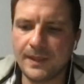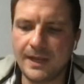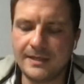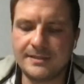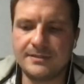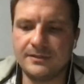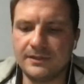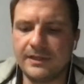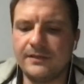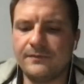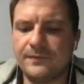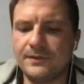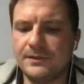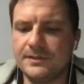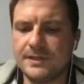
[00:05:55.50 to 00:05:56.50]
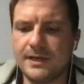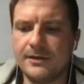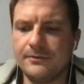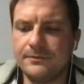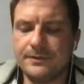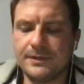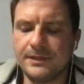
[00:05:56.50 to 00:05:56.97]
I still like Fields, and I
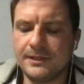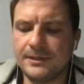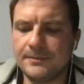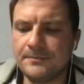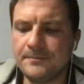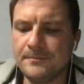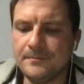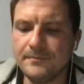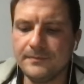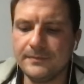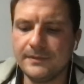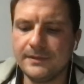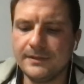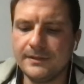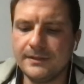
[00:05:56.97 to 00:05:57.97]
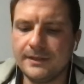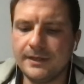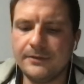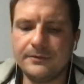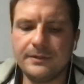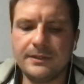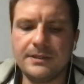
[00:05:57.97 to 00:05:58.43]
don't think, I
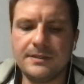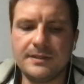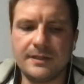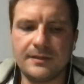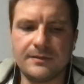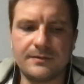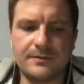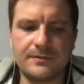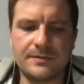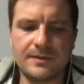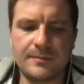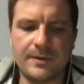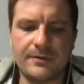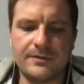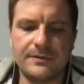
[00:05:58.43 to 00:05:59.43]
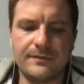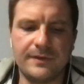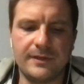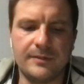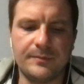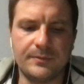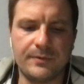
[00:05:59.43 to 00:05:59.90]
don't think he's like somehow
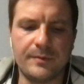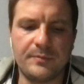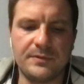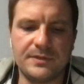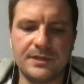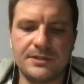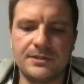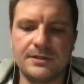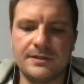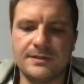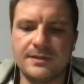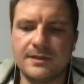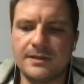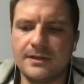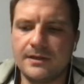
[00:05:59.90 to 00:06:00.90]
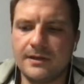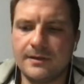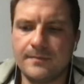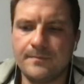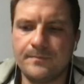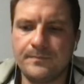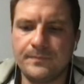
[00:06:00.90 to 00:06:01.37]
developed a reputation as a uh,
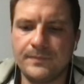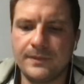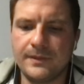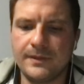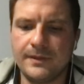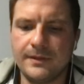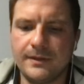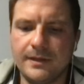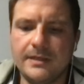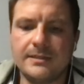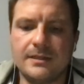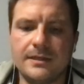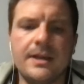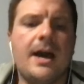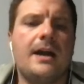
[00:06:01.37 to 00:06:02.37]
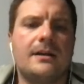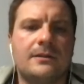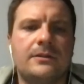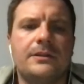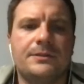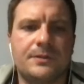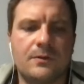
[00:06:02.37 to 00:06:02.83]
as a not
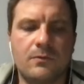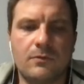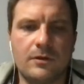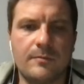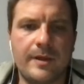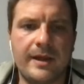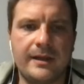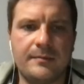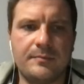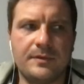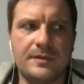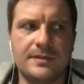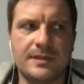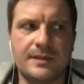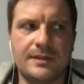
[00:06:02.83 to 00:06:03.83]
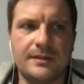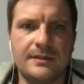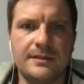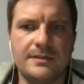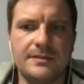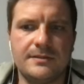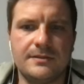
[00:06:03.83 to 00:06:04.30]
clutch quarterback because I think
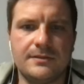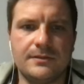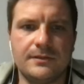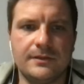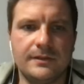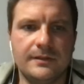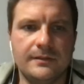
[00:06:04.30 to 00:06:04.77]
he's good